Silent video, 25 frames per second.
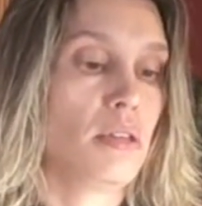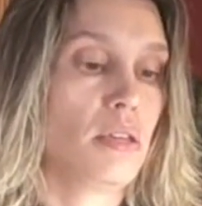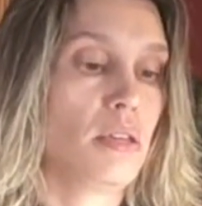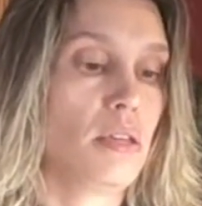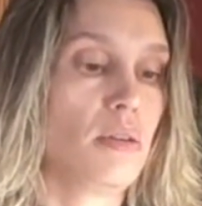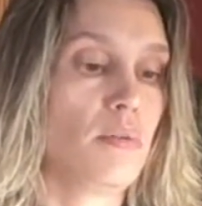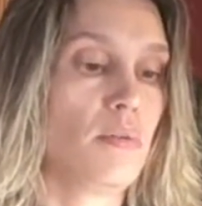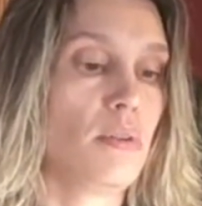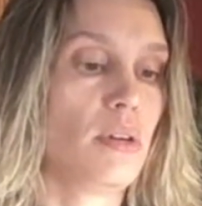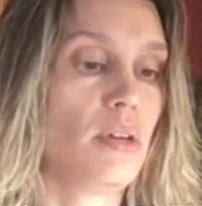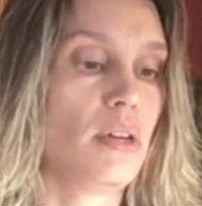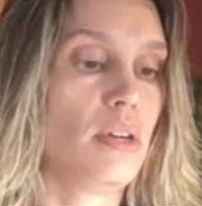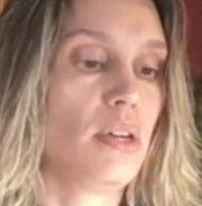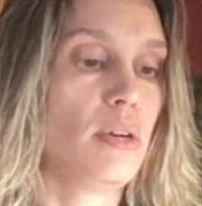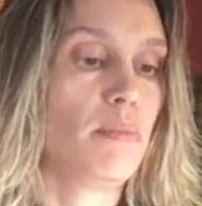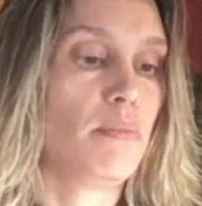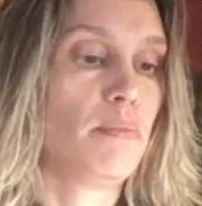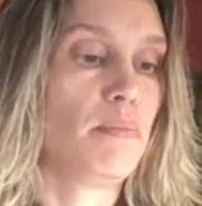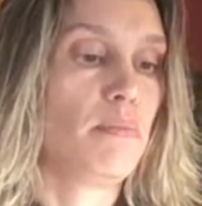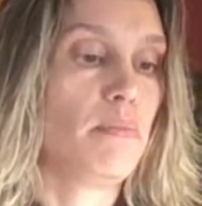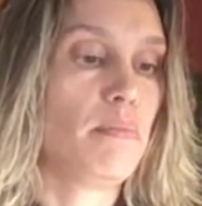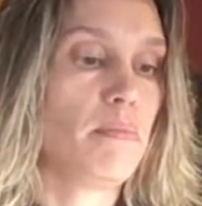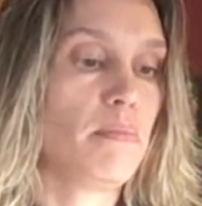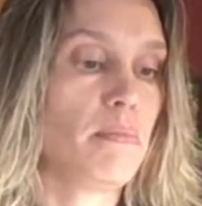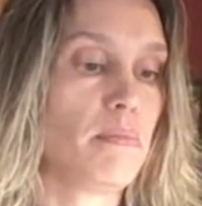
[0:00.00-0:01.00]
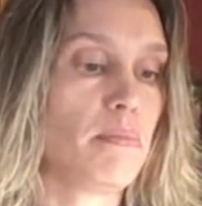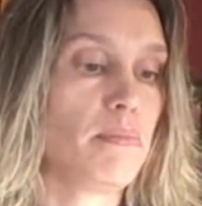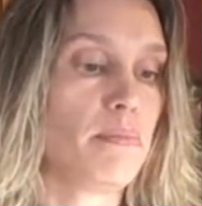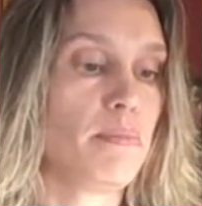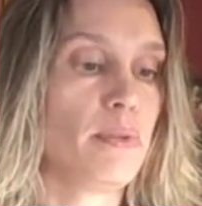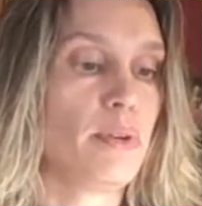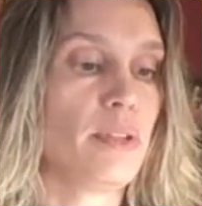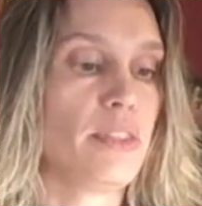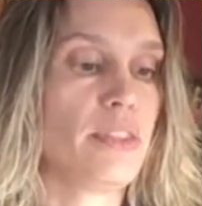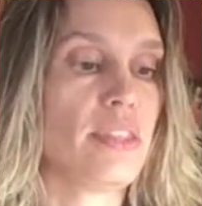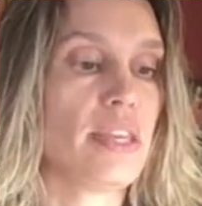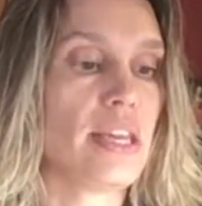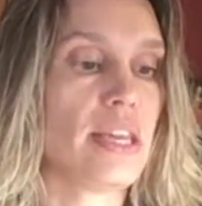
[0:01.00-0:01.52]
and we're going to
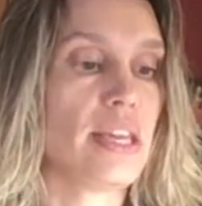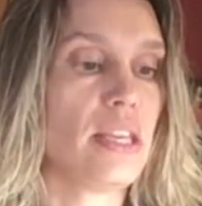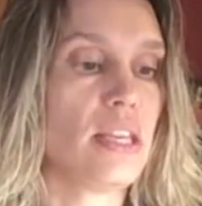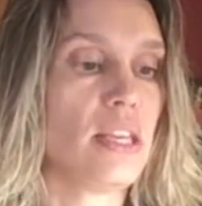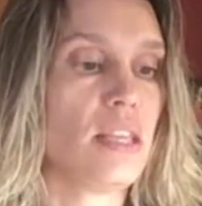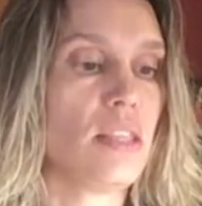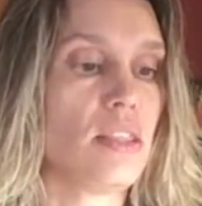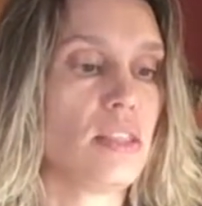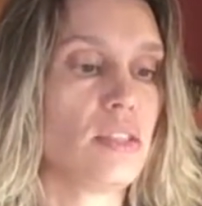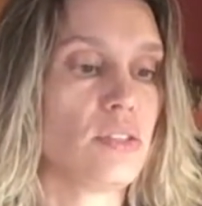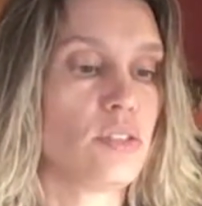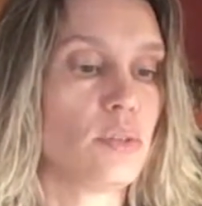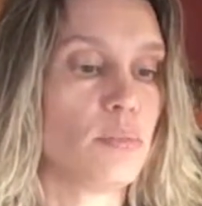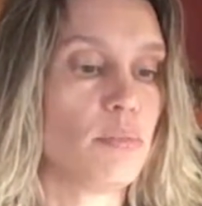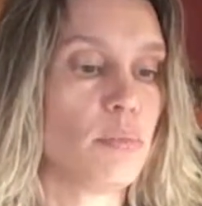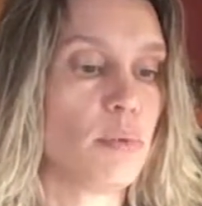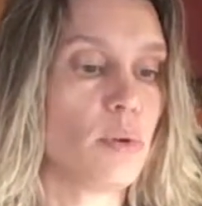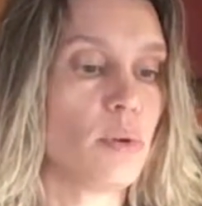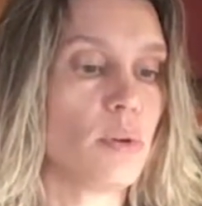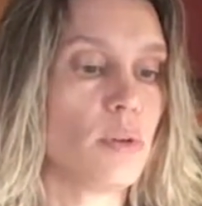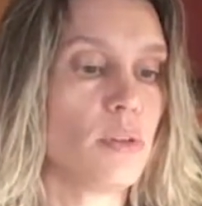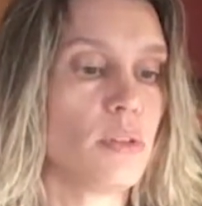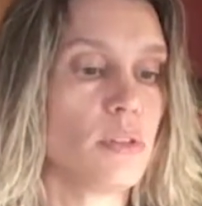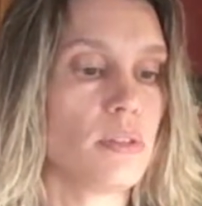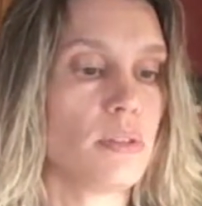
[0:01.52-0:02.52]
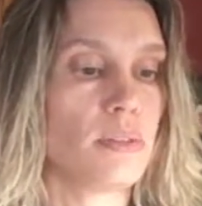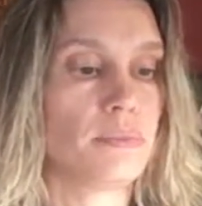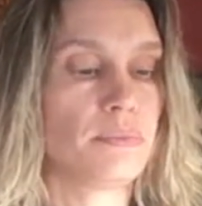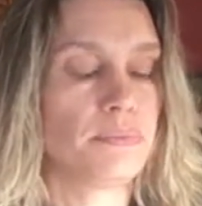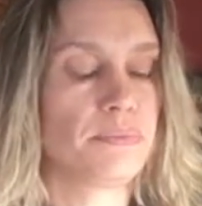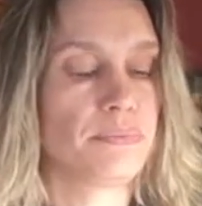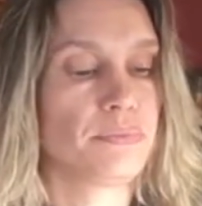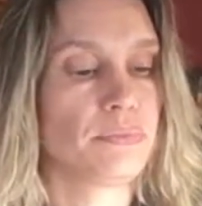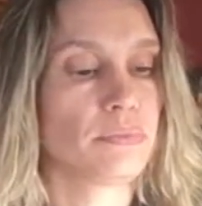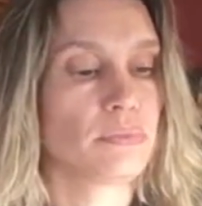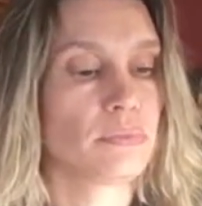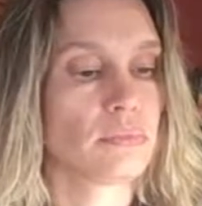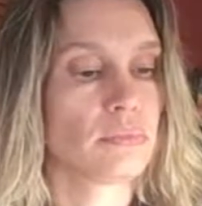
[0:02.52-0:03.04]
put that in this bowl.
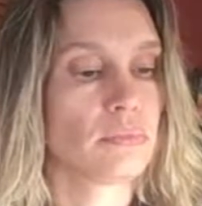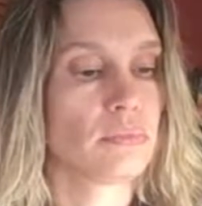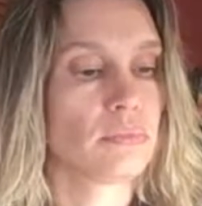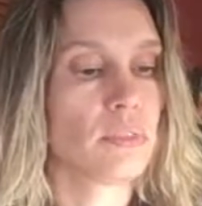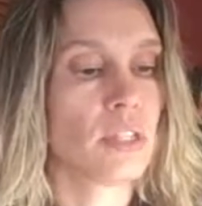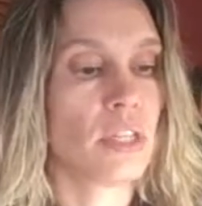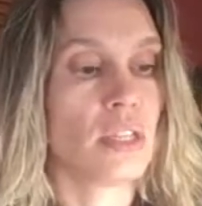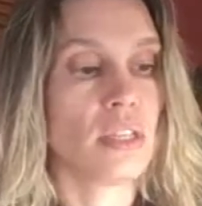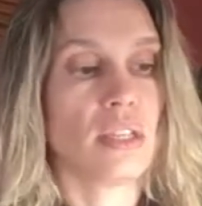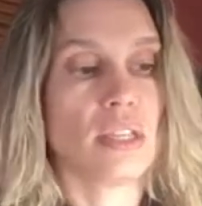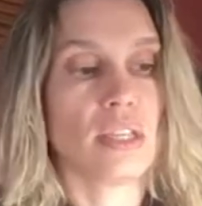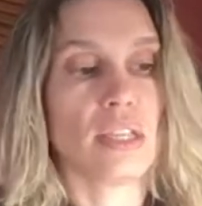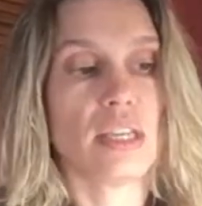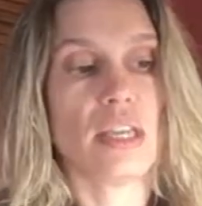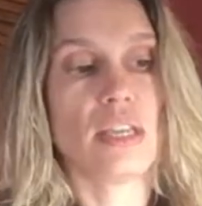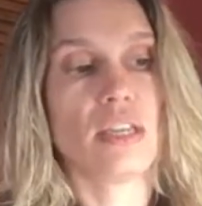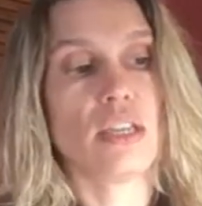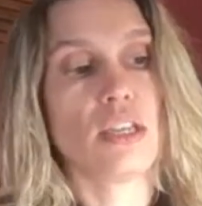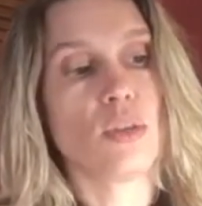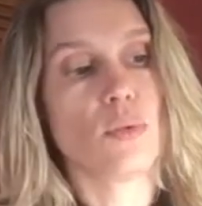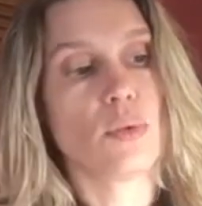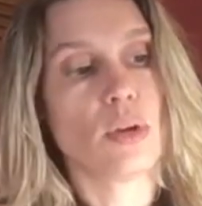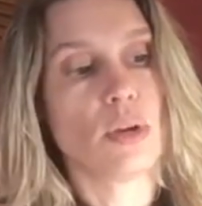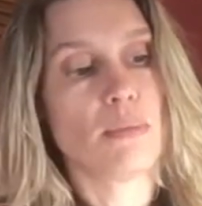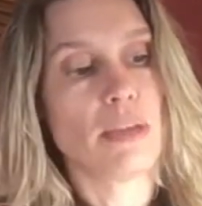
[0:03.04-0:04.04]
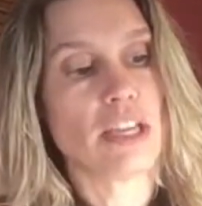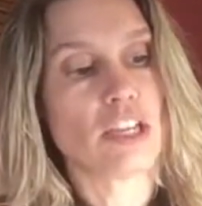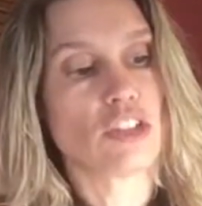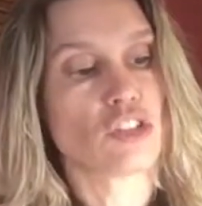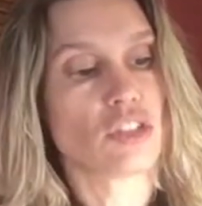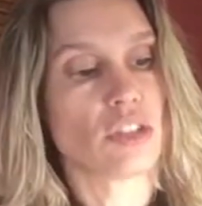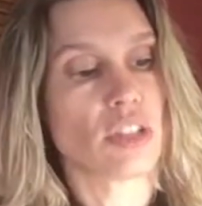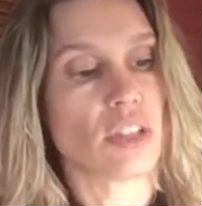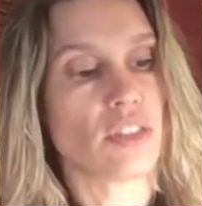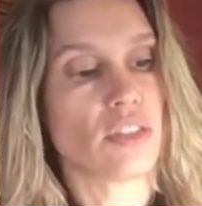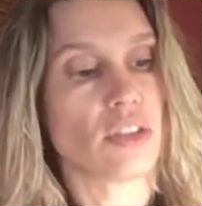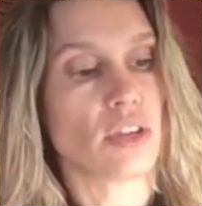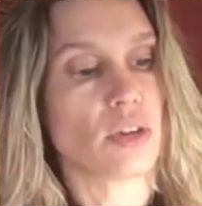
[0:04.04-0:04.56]
Again, you want to make
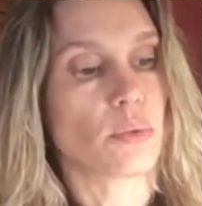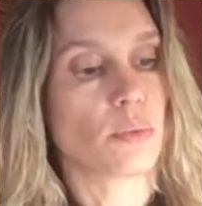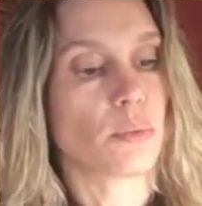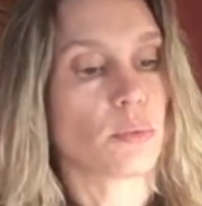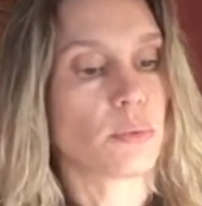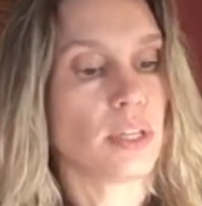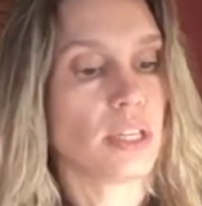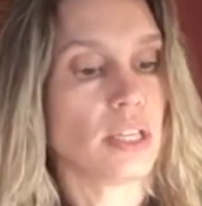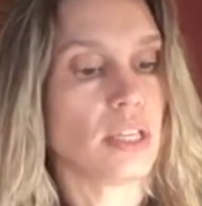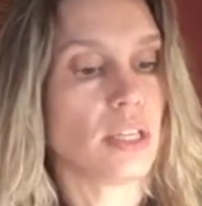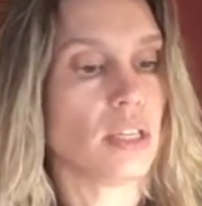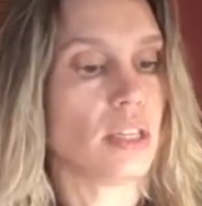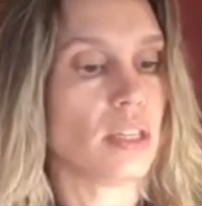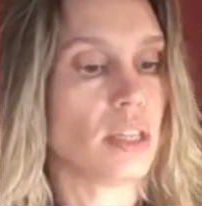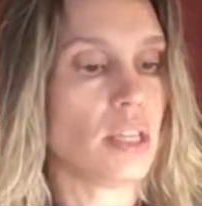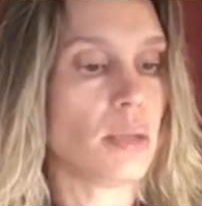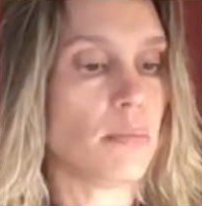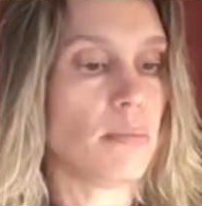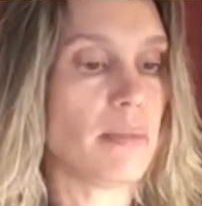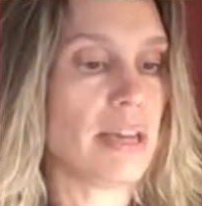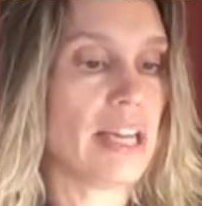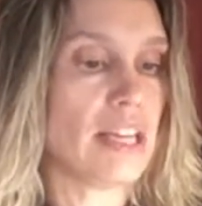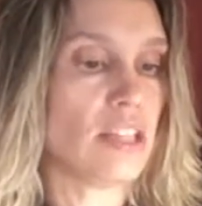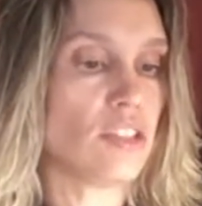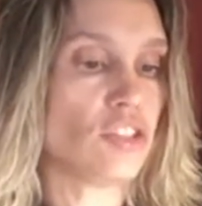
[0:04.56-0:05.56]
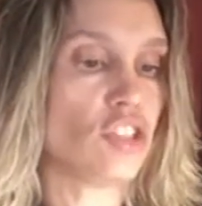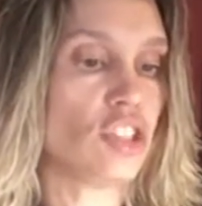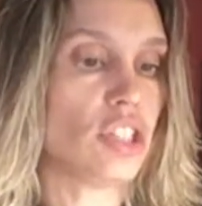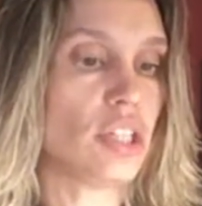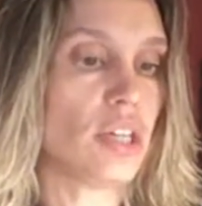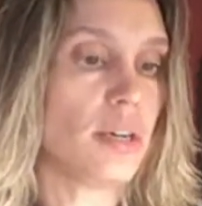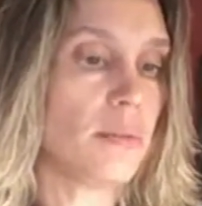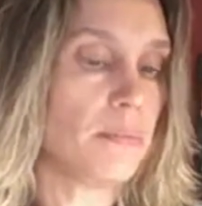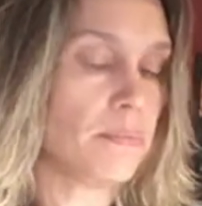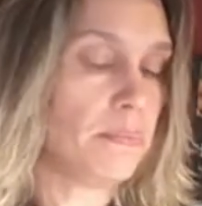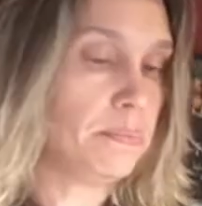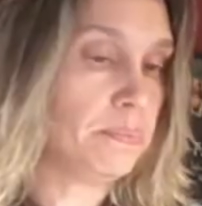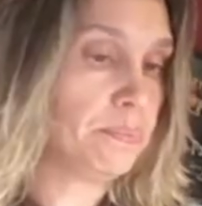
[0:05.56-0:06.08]
sure that they're really mashed
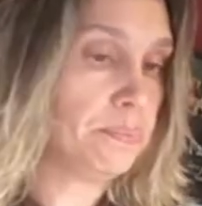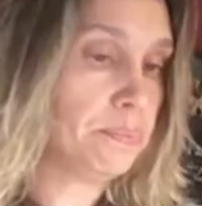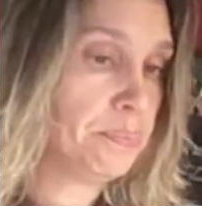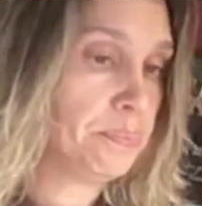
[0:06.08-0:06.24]
up.